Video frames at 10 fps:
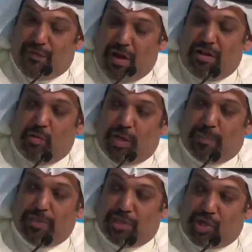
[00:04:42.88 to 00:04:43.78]
to change
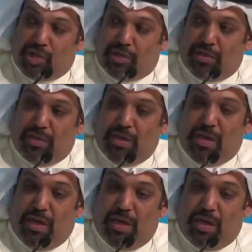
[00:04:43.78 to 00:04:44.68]
and adopt new
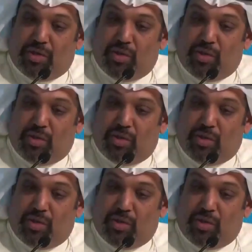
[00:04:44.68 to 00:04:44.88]
policies,